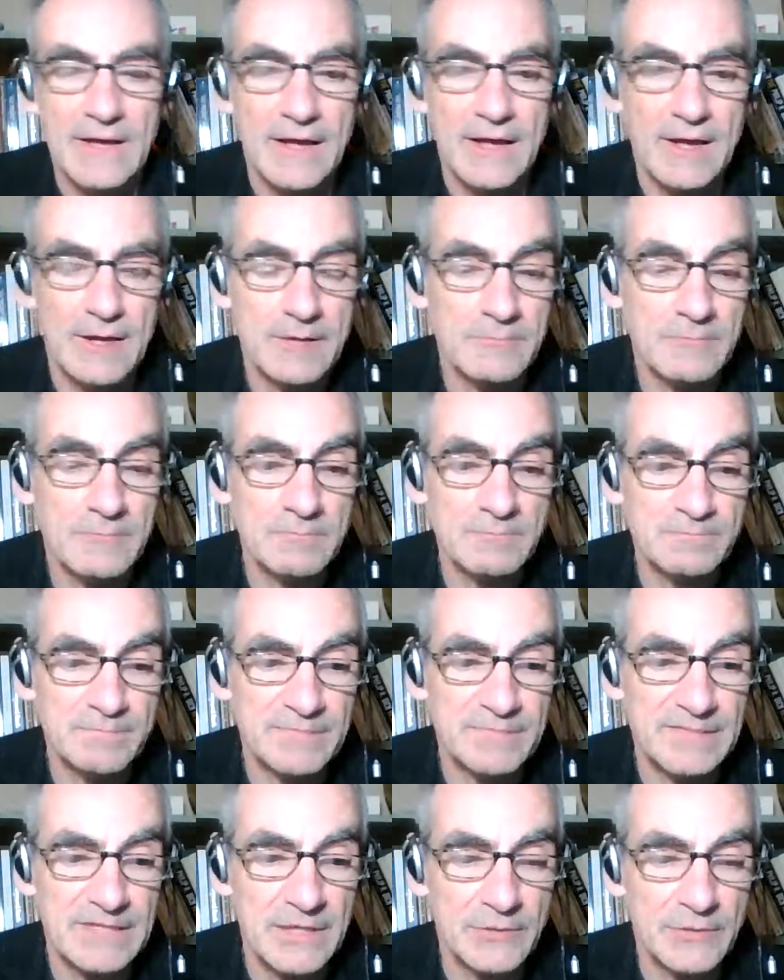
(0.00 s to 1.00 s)
um,
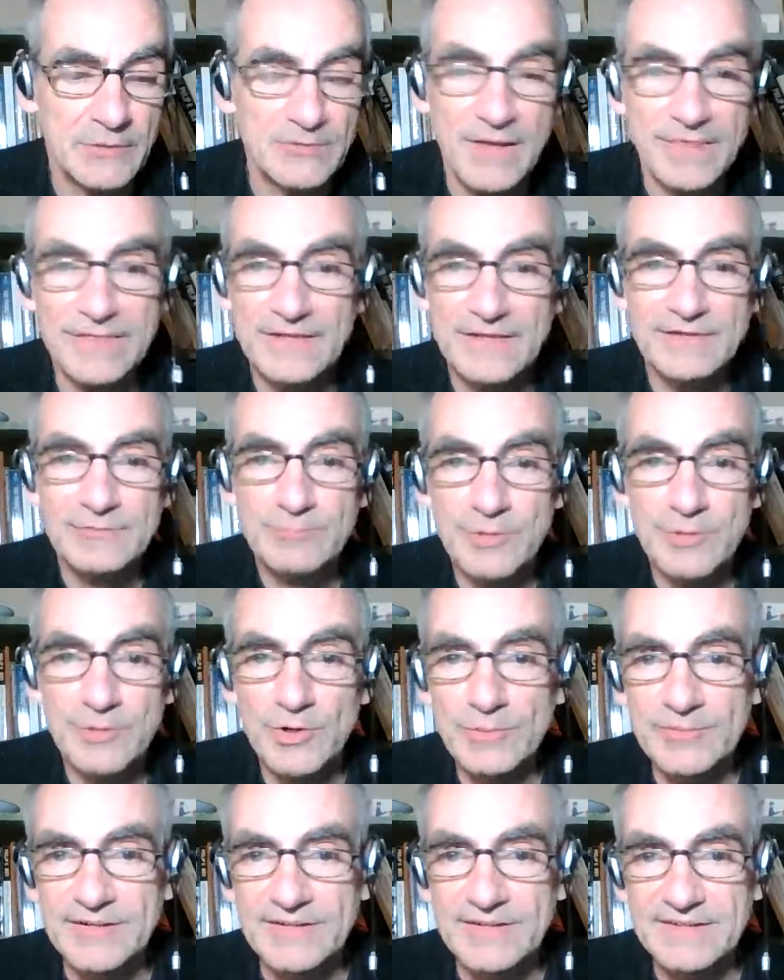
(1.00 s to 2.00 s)
you know nothing is
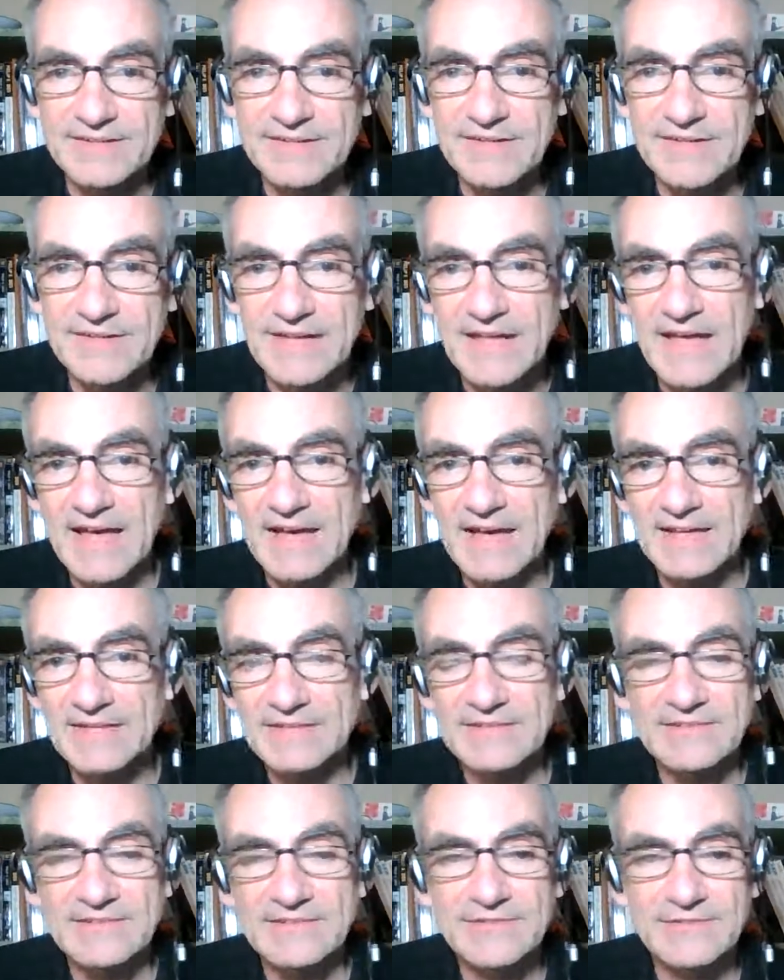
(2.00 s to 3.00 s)
permanent
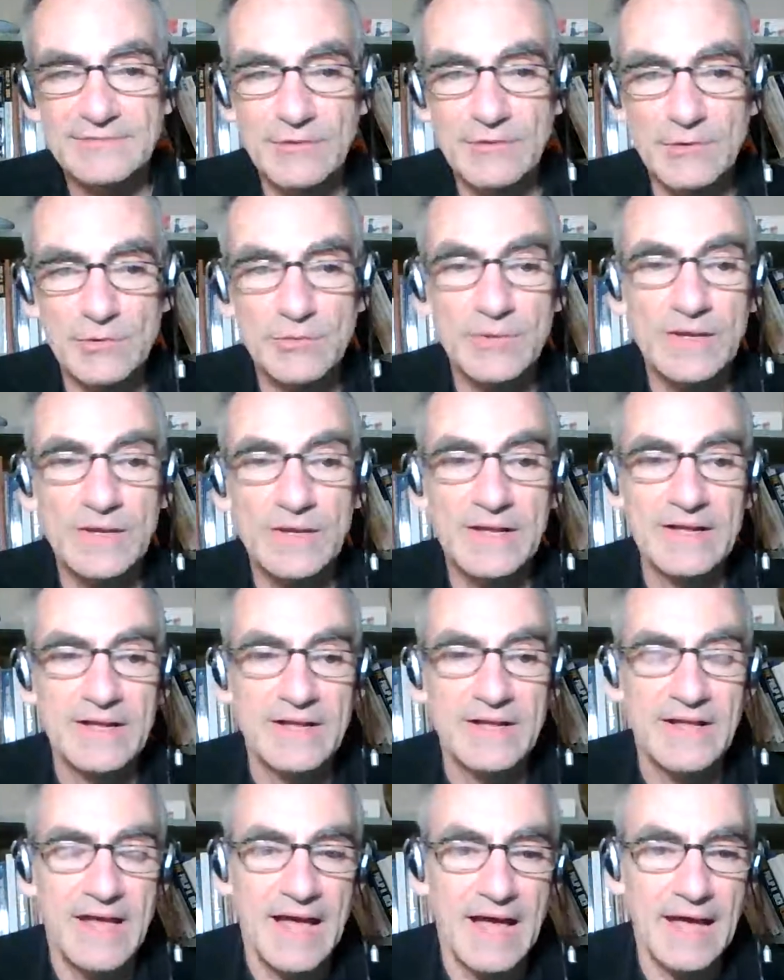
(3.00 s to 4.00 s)
and so
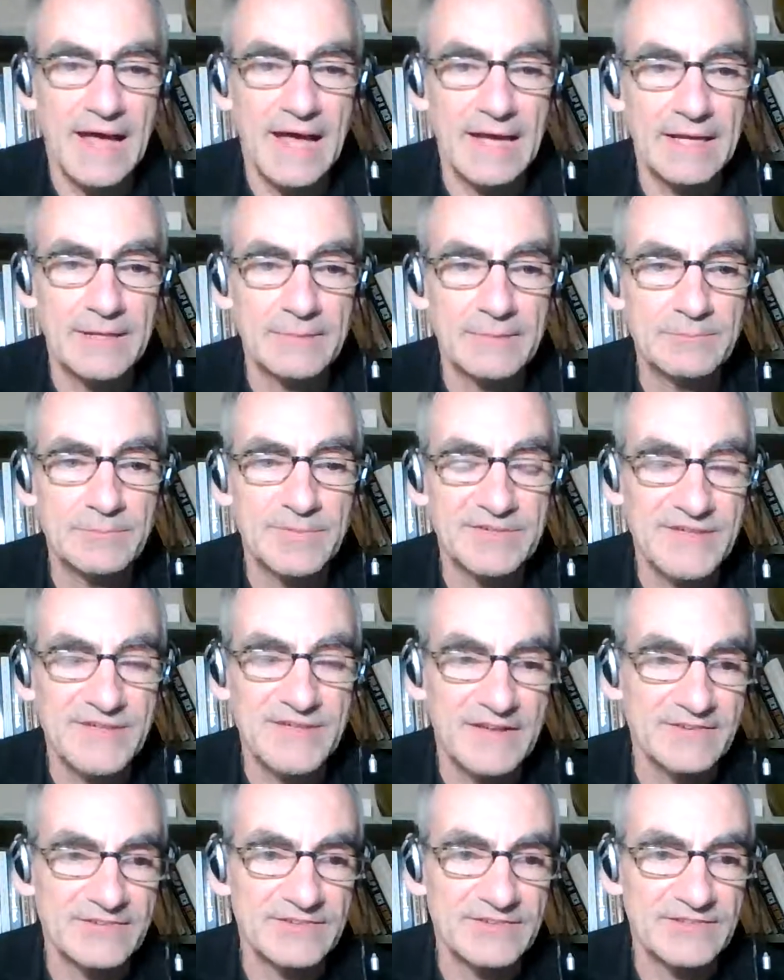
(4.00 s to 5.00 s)
I
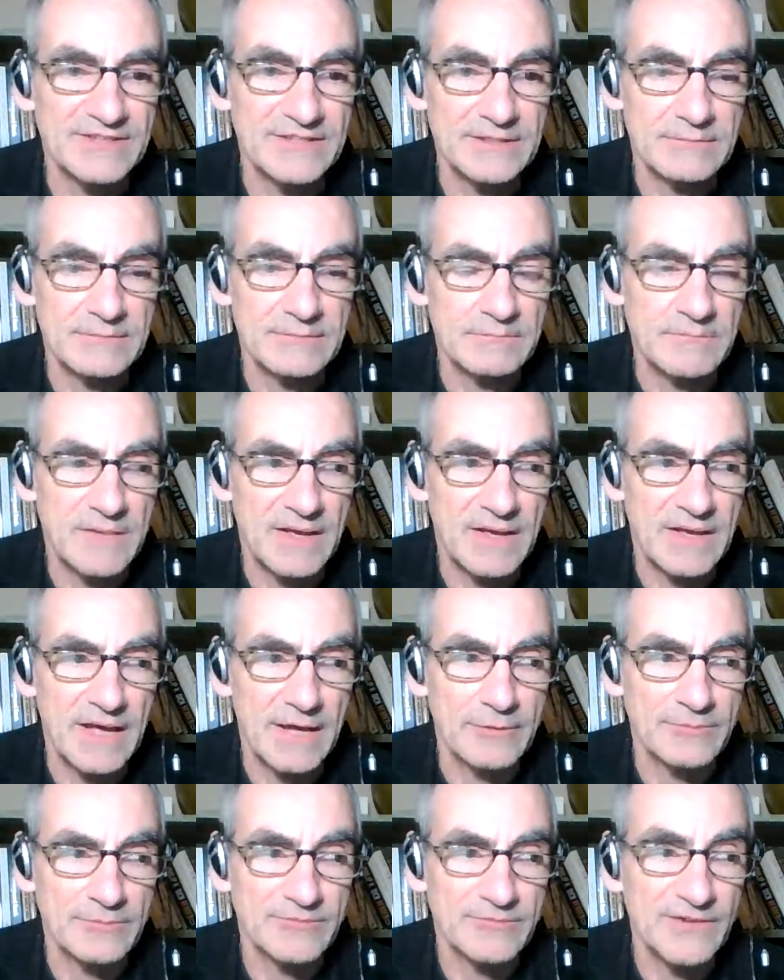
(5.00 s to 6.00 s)
potentially I
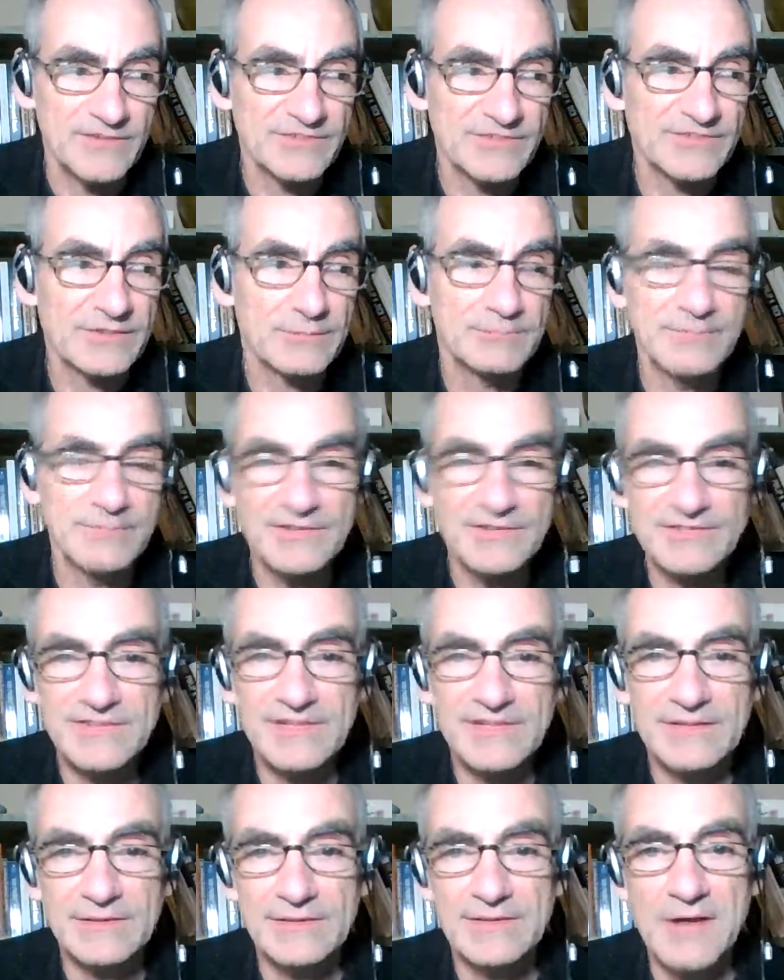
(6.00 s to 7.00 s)
risk
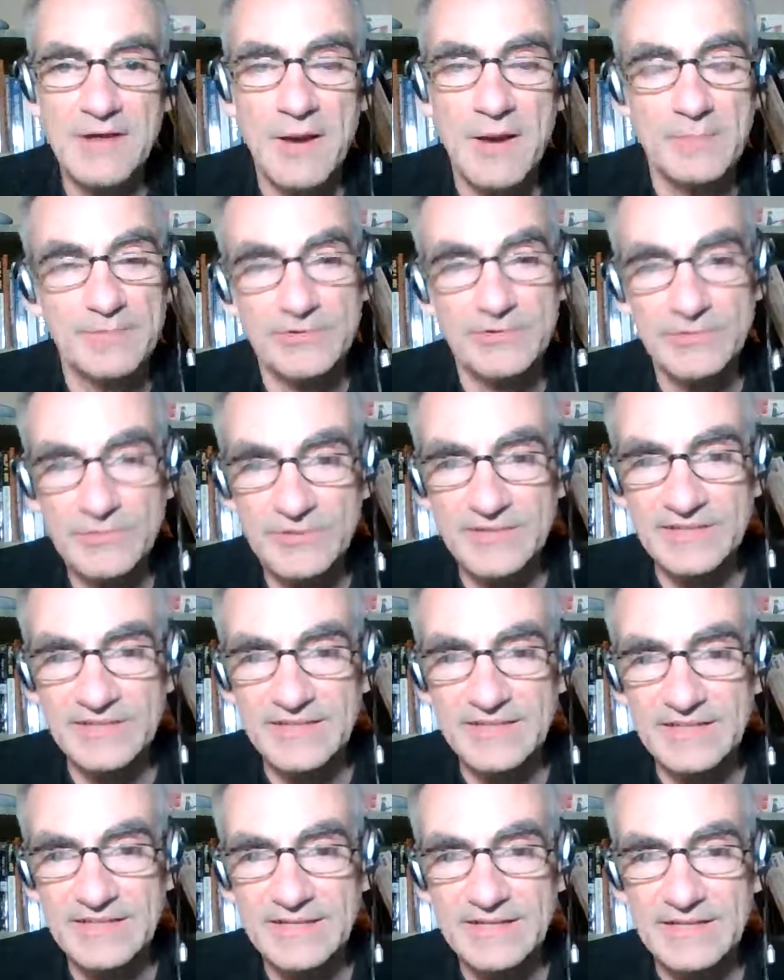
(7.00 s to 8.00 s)
missing the
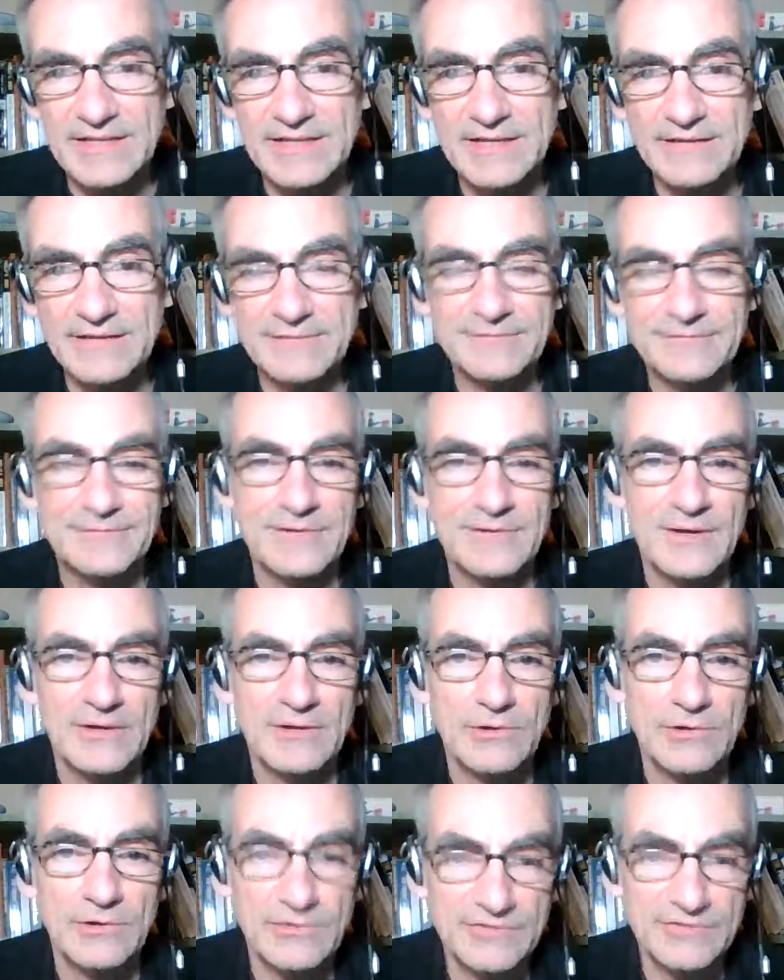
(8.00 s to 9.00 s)
opportunity if
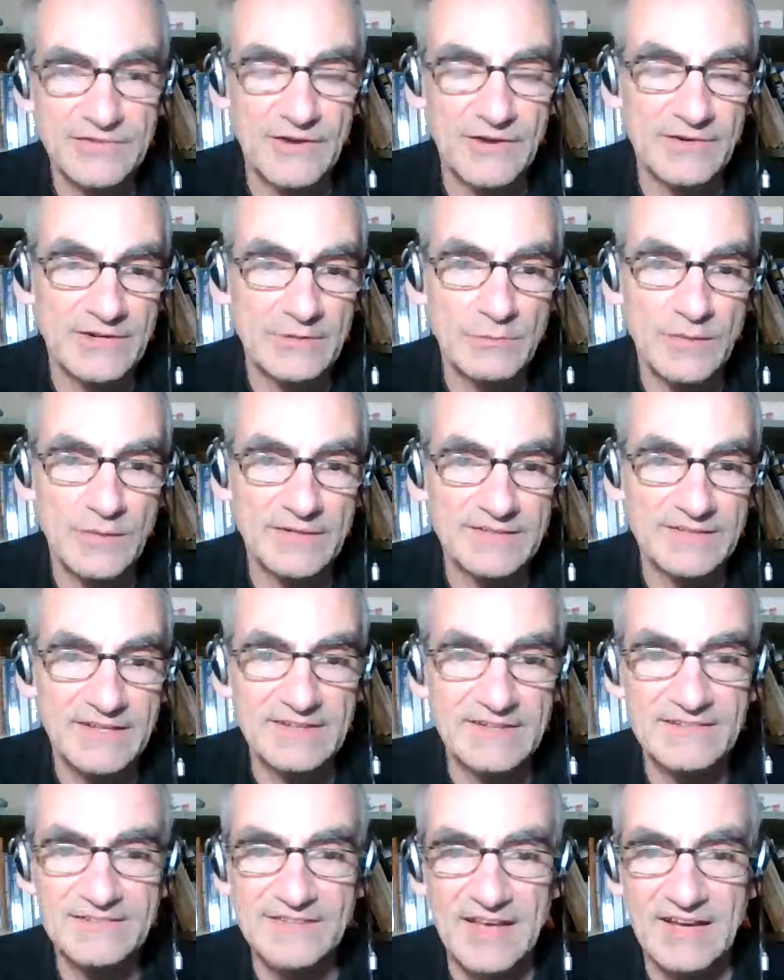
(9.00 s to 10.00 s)
host Eric one day
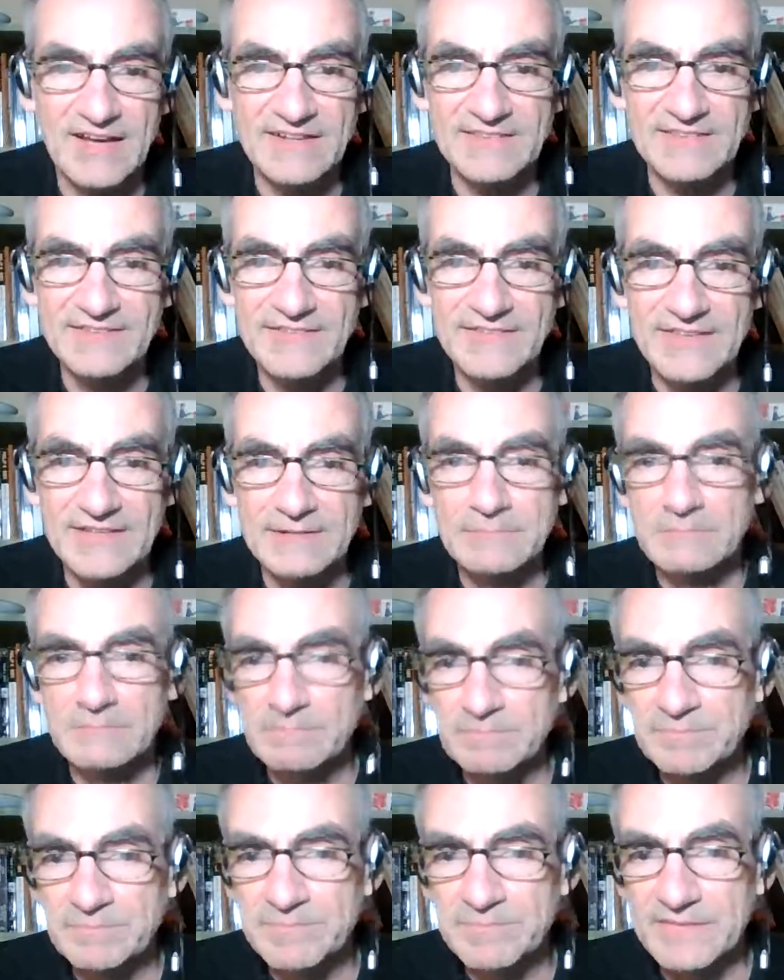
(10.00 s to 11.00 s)
decides that
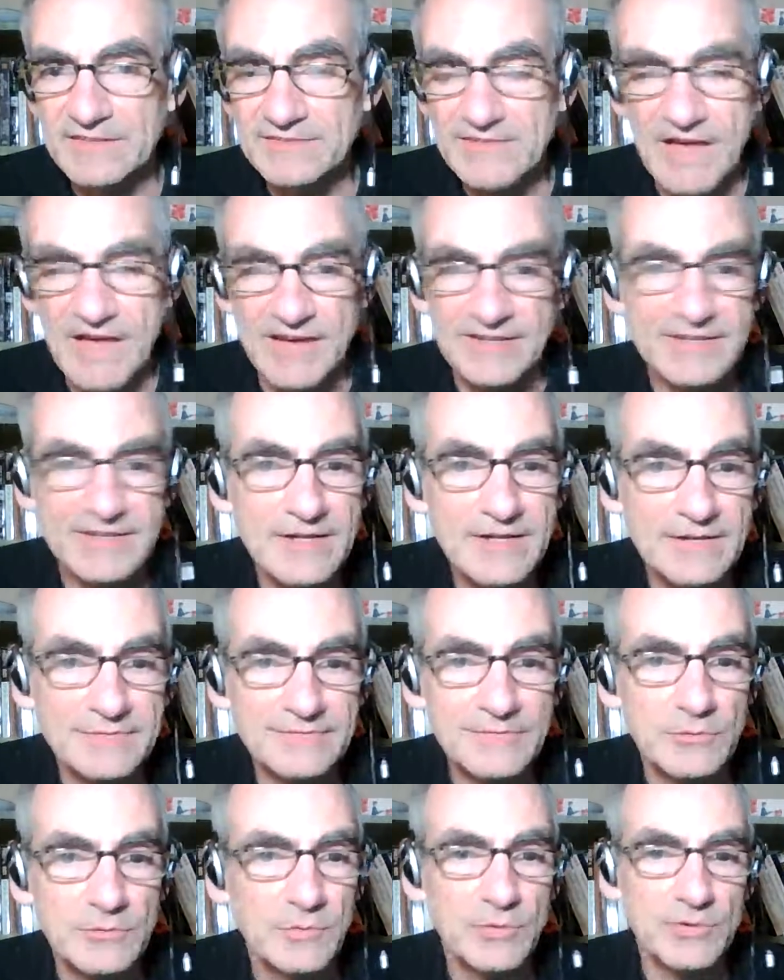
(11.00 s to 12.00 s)
he's had
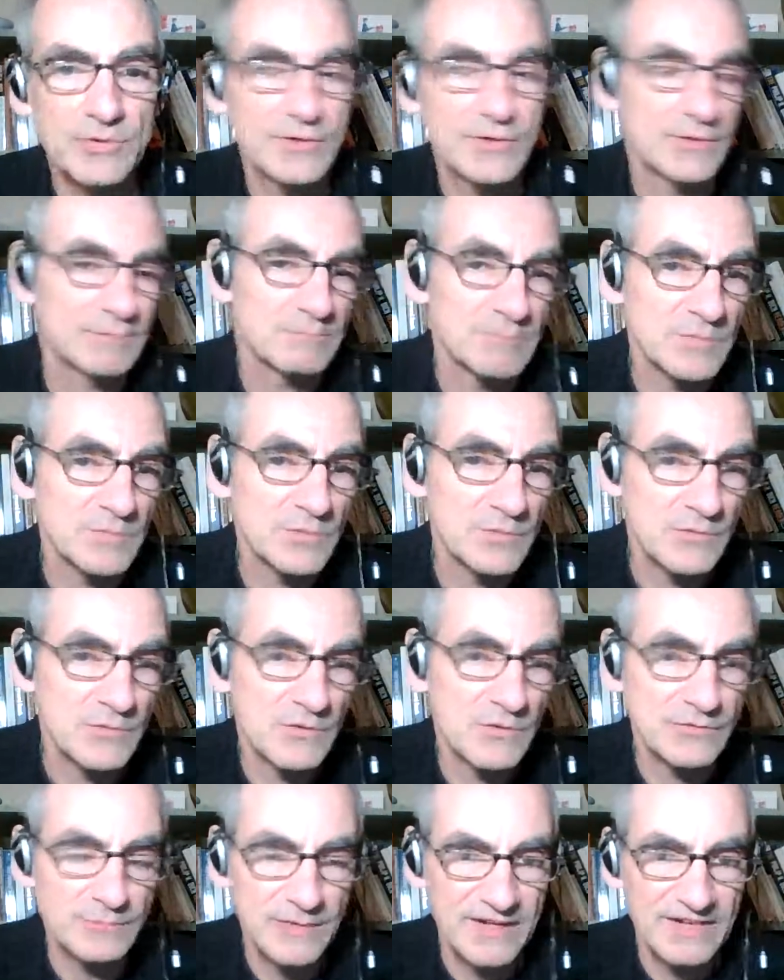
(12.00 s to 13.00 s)
enough or who
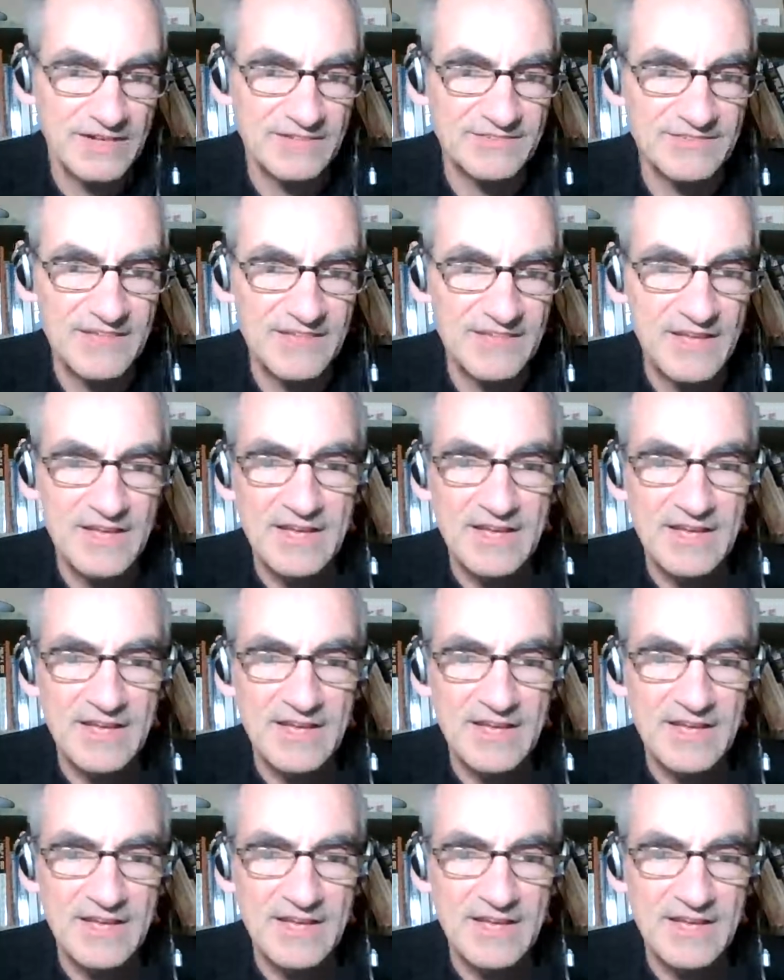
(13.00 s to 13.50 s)
knows what else.